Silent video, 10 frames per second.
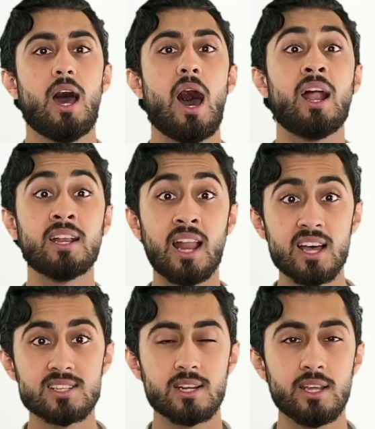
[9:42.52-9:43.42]
And
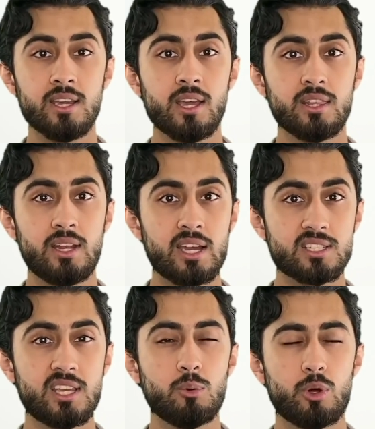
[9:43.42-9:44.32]
lastly, the next
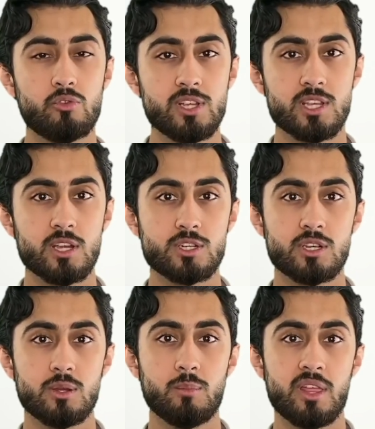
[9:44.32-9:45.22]
keyword research
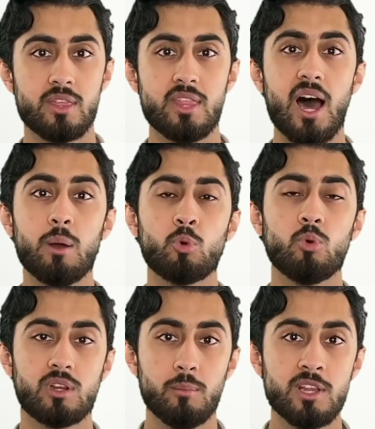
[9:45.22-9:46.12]
method that I'm going
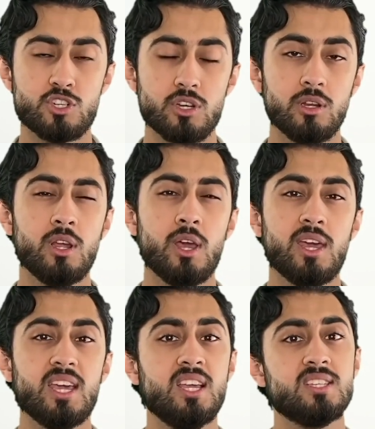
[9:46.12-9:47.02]
to mention
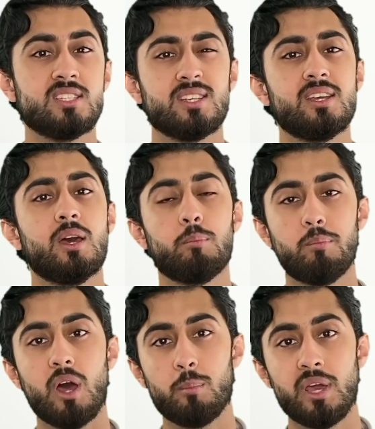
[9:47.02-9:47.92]
is
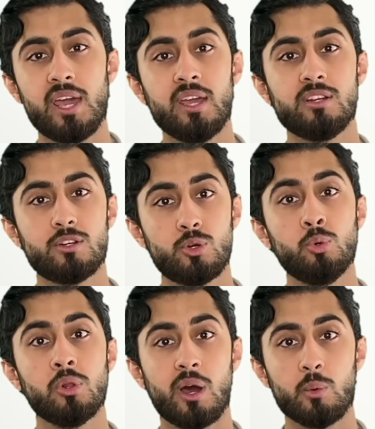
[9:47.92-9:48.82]
a paid
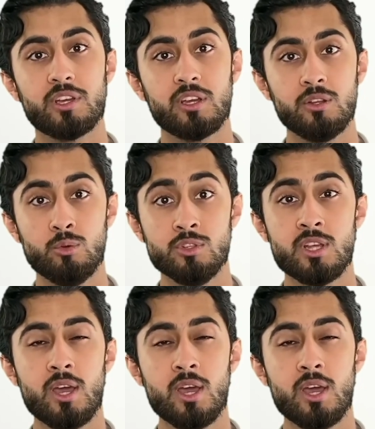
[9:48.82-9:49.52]
tool that we can use.